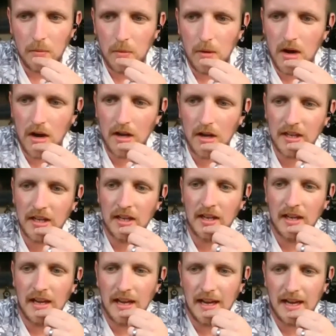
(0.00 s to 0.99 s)
1,
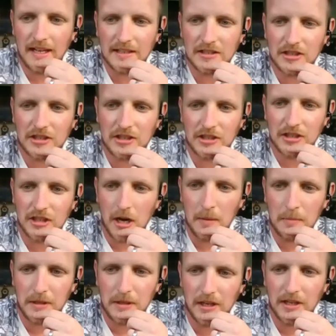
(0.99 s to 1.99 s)
and
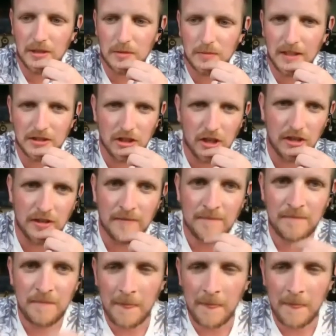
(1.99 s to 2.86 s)
stop. Good, well done.